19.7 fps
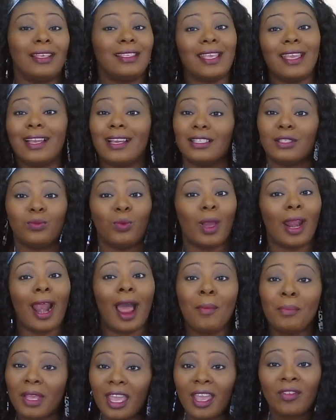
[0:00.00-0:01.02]
See, because what
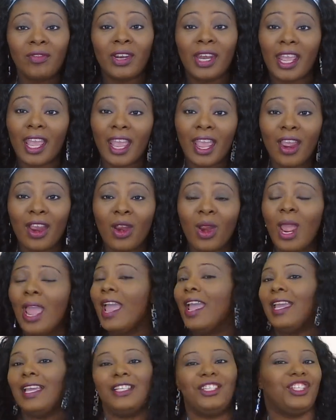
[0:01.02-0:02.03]
I'm giving here
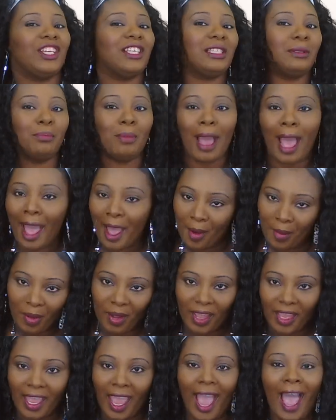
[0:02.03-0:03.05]
is just my
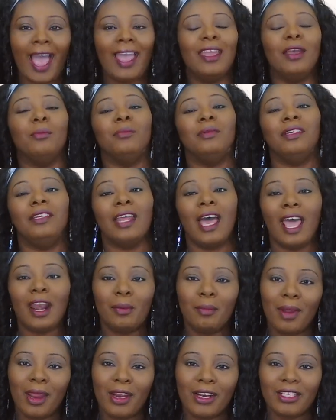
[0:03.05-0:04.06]
opinion. I am not a
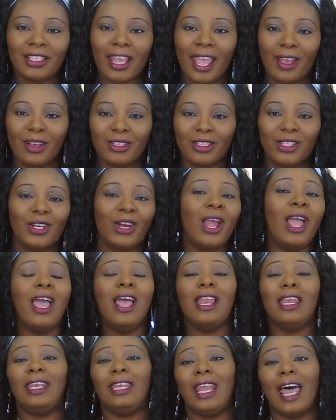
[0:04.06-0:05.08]
marriage counselor,
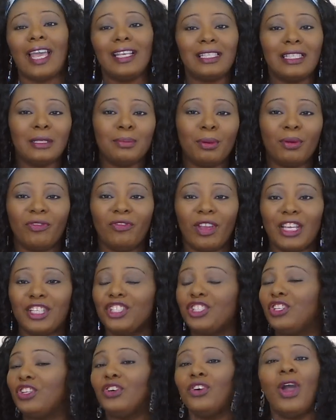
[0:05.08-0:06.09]
licensed
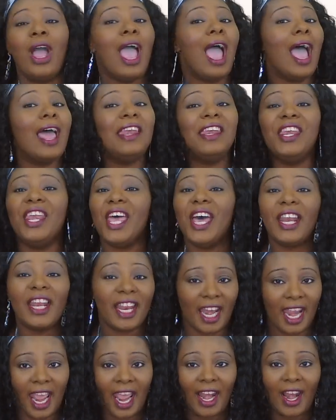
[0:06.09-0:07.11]
professional, none
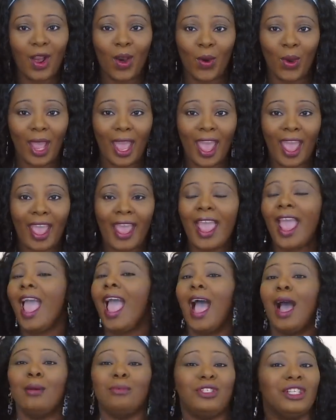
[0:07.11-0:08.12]
of that, okay?
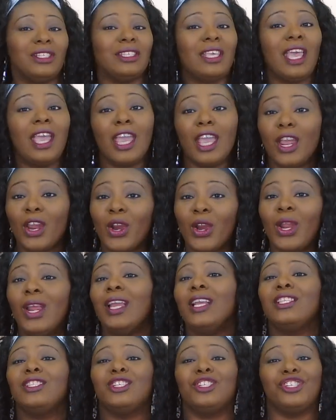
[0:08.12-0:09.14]
I'm just here
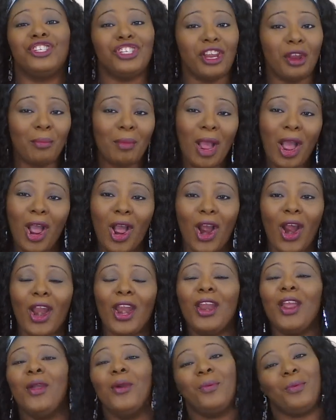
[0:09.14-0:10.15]
to share my
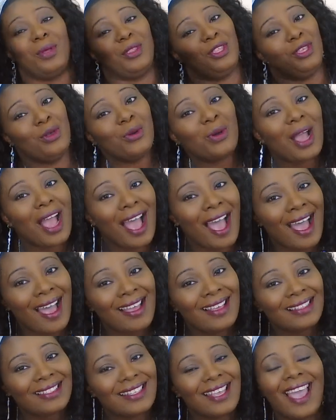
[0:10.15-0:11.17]
heart with you
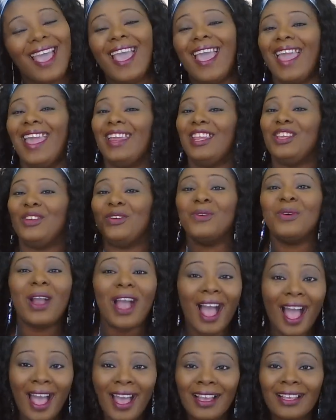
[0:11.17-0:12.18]
guys, and you
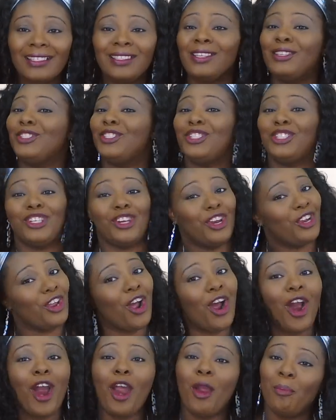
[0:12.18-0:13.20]
guys share
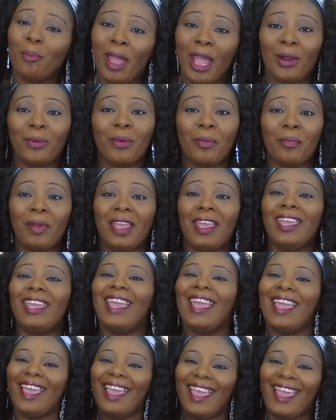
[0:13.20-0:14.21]
your heart back with
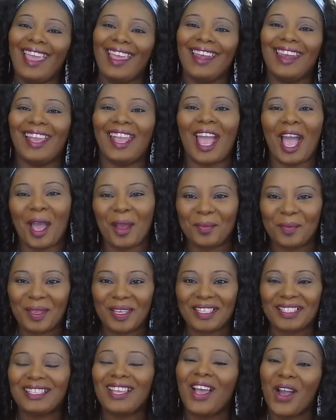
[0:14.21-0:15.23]
me in the
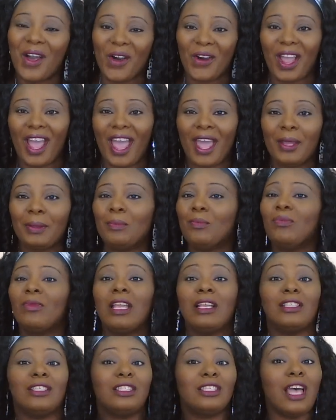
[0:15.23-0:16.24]
comments, okay?
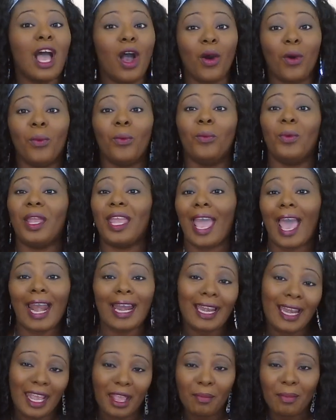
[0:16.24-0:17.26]
So, we got
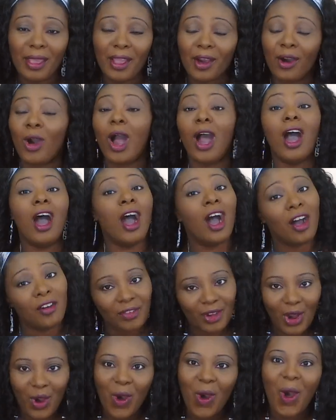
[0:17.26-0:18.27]
an email,
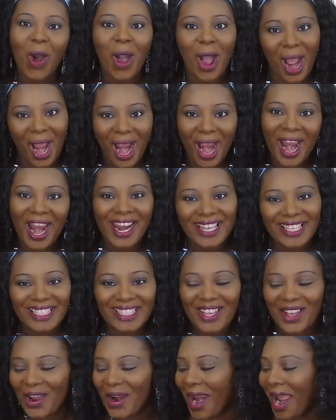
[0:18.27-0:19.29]
of course, all
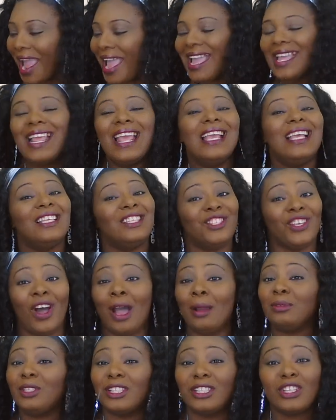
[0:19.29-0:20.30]
right? So,
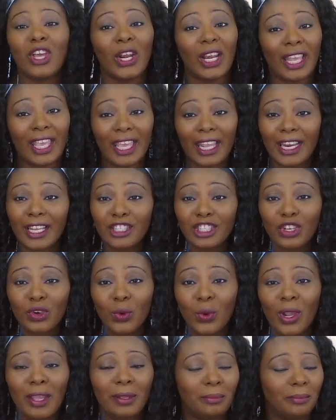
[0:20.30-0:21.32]
I'm just going to get
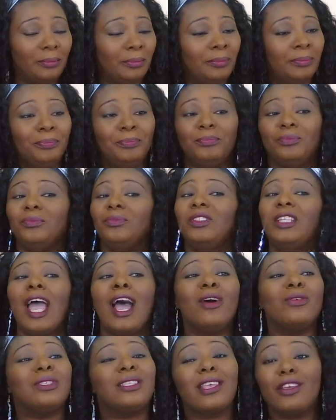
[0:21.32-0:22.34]
into it.
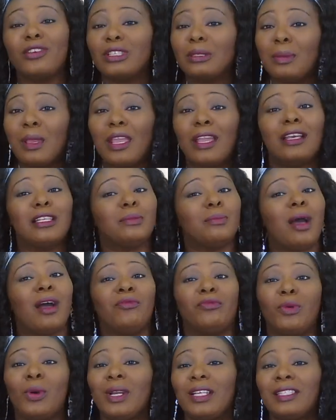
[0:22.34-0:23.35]
Y'all excuse me because my
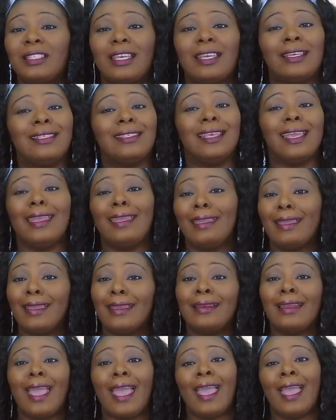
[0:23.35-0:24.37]
voice is
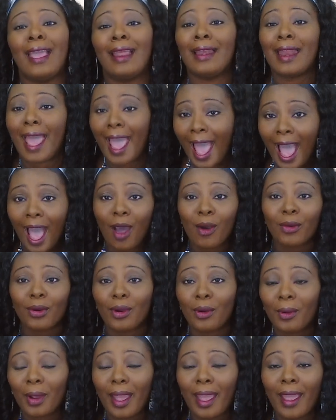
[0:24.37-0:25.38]
in and out,
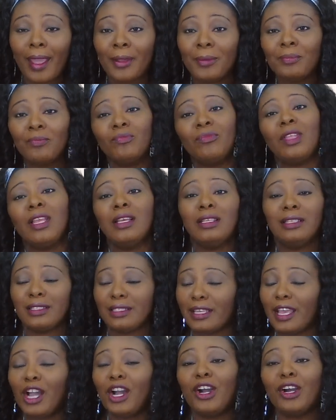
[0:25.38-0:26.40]
okay?
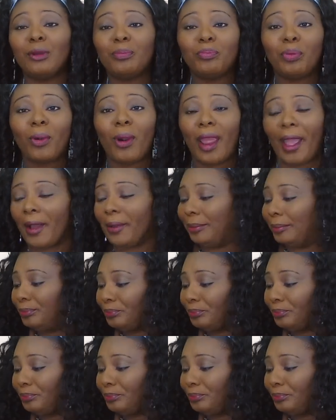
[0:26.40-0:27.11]
Say a good prayer.